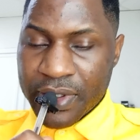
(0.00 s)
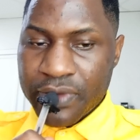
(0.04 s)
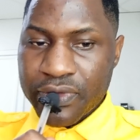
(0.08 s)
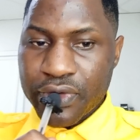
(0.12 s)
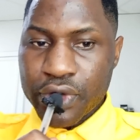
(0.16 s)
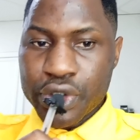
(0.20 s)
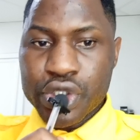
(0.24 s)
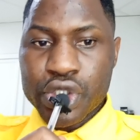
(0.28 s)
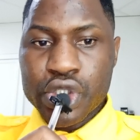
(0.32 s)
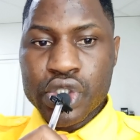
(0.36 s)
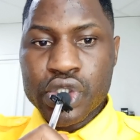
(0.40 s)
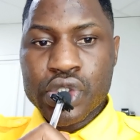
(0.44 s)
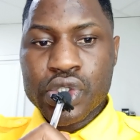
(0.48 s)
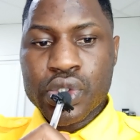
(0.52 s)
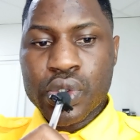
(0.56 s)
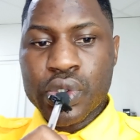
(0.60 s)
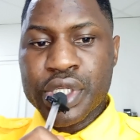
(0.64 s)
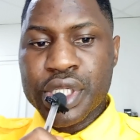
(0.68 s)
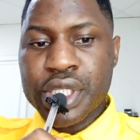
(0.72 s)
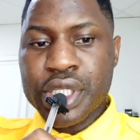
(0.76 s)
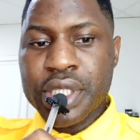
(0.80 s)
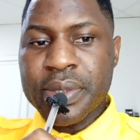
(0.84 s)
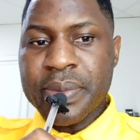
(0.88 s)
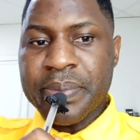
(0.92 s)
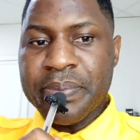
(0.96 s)
for you to
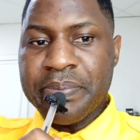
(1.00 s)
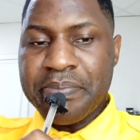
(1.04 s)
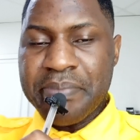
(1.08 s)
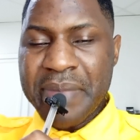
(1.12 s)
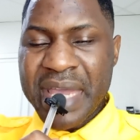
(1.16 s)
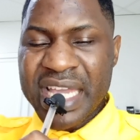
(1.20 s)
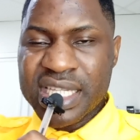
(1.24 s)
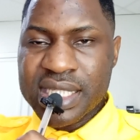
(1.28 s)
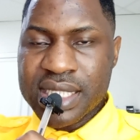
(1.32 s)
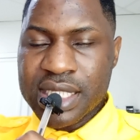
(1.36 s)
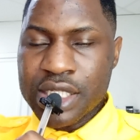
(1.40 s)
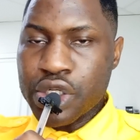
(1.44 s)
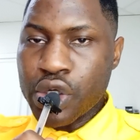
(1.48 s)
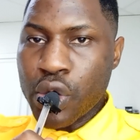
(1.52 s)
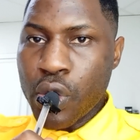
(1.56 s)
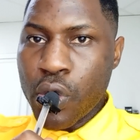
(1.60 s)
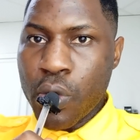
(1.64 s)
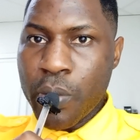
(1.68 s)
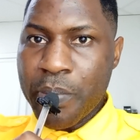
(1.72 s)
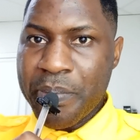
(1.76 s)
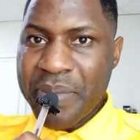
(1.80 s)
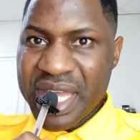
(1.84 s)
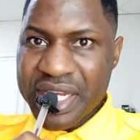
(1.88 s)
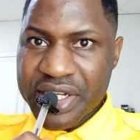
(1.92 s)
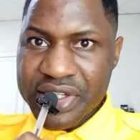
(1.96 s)
study medicine
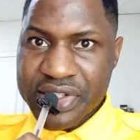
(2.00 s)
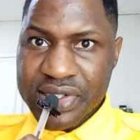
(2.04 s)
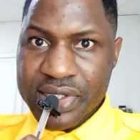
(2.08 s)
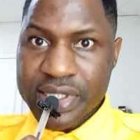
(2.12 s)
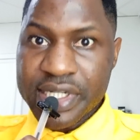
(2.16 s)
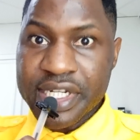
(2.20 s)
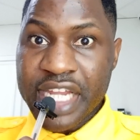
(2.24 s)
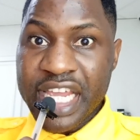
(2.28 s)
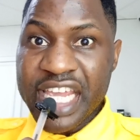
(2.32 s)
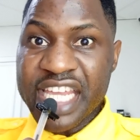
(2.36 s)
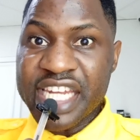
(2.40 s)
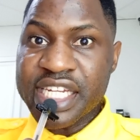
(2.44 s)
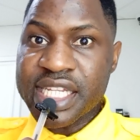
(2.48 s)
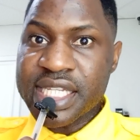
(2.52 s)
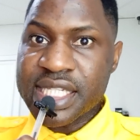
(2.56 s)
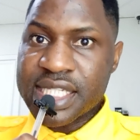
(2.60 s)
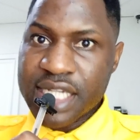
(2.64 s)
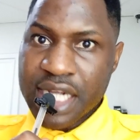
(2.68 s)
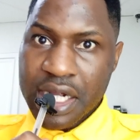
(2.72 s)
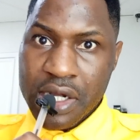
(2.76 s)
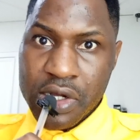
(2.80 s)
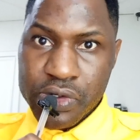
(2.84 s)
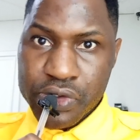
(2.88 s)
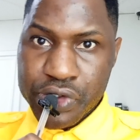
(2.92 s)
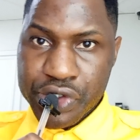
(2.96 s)
or medicine in this
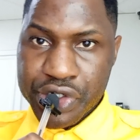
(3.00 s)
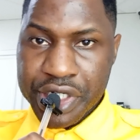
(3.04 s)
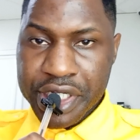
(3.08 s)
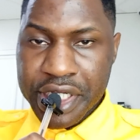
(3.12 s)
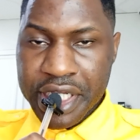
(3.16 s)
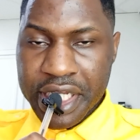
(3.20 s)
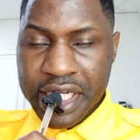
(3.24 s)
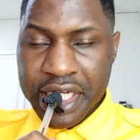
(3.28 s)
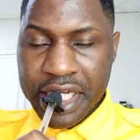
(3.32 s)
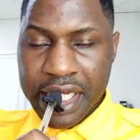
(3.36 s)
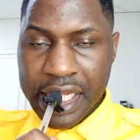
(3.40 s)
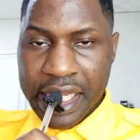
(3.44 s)
country in